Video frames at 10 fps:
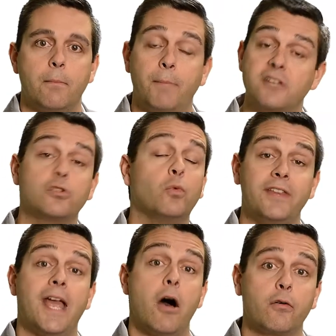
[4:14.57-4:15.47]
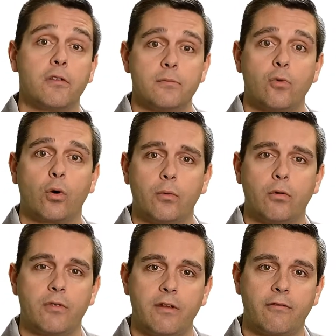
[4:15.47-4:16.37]
based on what the algorithm
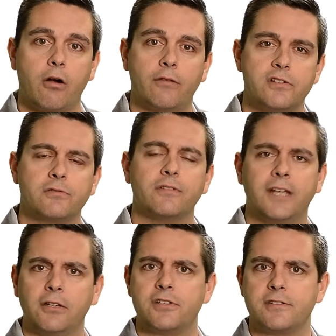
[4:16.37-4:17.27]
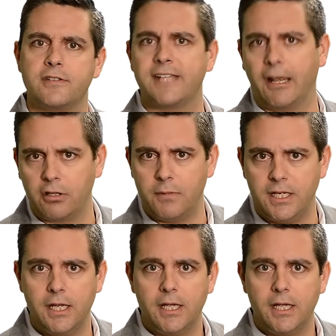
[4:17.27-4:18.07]
or the artificial intelligence is telling me